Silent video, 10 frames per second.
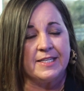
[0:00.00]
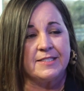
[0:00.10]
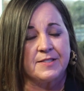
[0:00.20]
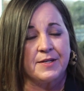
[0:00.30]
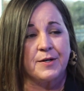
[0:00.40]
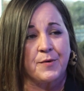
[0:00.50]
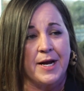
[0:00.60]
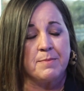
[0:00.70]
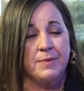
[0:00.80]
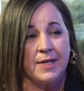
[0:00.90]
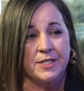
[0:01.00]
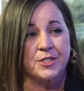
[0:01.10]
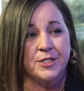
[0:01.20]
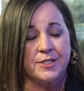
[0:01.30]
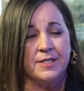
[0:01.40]
It's a great
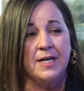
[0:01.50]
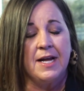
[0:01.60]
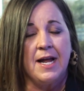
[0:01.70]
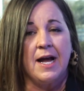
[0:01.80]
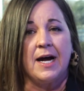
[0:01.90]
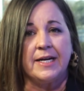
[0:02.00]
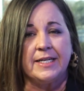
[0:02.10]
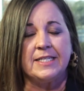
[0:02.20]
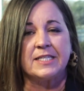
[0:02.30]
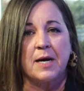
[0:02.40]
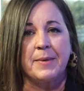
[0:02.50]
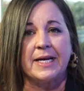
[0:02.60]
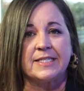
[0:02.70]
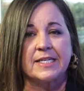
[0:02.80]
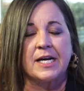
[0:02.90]
pleasure. Anytime I
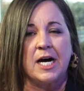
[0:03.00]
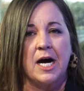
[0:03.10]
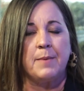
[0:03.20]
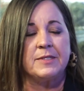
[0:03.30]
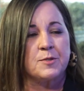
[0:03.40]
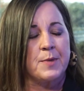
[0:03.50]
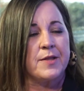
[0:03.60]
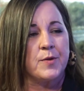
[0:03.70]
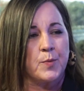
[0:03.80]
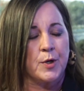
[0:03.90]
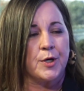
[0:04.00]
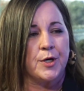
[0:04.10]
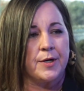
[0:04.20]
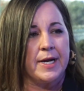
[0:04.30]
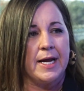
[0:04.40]
get to come and spread the
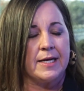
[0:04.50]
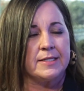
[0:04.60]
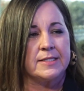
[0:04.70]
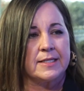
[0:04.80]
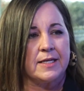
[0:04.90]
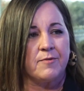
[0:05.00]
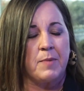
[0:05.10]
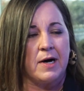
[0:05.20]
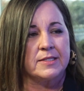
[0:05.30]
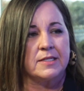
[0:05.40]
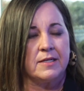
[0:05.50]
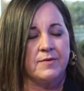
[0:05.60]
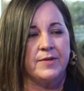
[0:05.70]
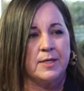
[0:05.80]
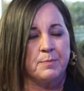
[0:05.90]
word and give
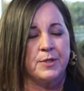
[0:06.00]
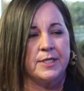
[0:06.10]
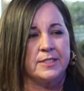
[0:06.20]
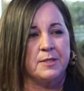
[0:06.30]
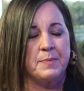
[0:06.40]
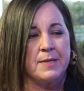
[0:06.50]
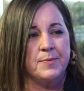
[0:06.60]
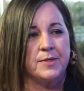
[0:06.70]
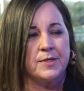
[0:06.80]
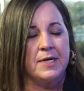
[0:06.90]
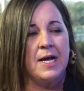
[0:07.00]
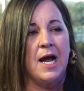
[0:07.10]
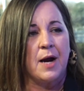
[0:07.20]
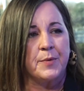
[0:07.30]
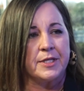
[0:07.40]
positive input to people,
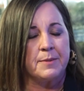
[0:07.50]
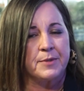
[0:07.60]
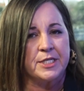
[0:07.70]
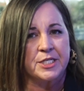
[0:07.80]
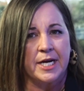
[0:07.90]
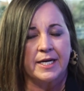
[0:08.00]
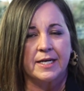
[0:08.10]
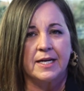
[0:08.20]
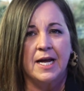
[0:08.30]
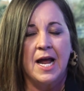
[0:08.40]
I really appreciate it.